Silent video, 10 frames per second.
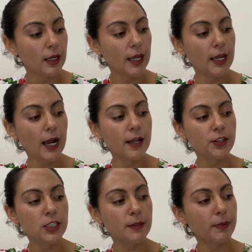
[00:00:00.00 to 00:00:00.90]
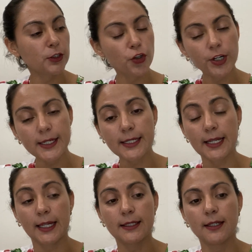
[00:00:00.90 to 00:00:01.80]
In anticipatory
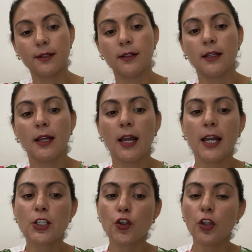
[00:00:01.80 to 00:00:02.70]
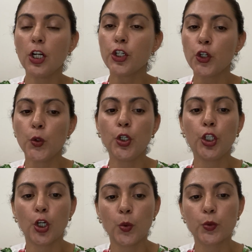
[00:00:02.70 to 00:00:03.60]
set, students should
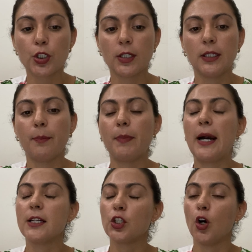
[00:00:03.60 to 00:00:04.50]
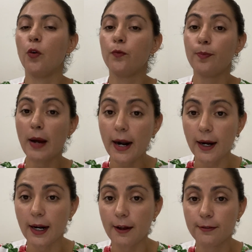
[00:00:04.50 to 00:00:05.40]
note the parts of
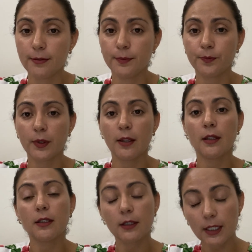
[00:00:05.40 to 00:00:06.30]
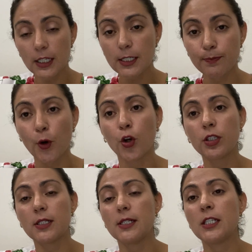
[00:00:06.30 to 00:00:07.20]
paragraph. This
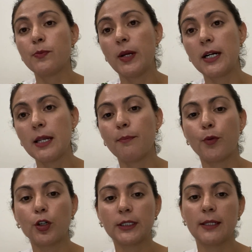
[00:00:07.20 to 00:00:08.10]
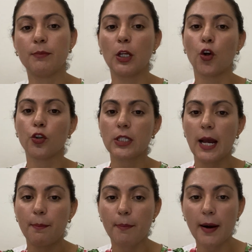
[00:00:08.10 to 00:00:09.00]
point is very important because
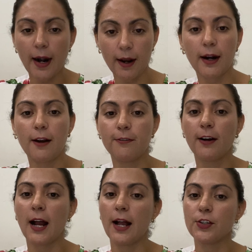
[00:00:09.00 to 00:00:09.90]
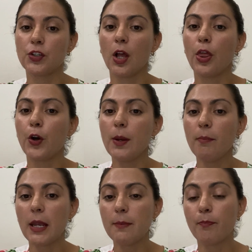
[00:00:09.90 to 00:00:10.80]
a paragraph has 3
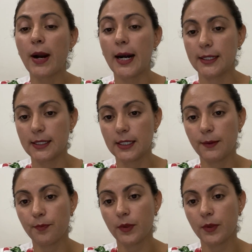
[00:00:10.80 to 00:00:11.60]
main parts.